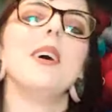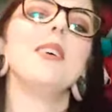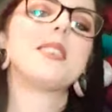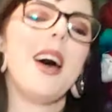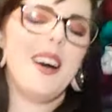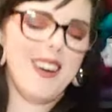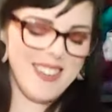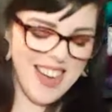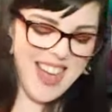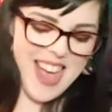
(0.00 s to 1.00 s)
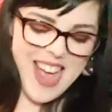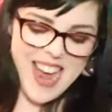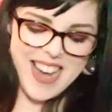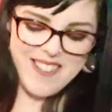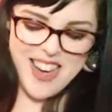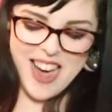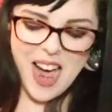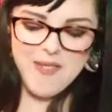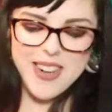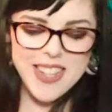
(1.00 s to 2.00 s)
So anyway,
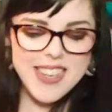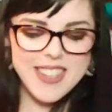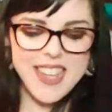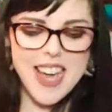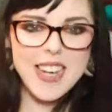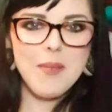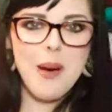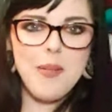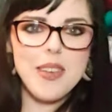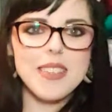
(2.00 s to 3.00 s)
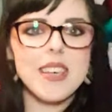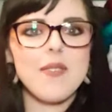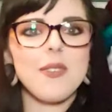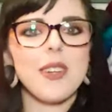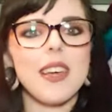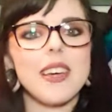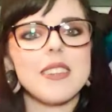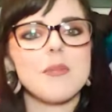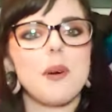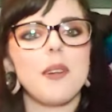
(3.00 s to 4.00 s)
I'm really excited about this. I feel like
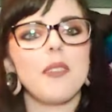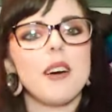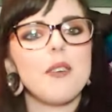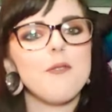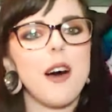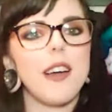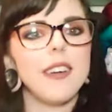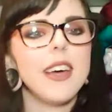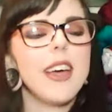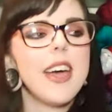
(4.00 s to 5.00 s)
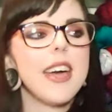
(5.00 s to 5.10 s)
it's been a lot of fun.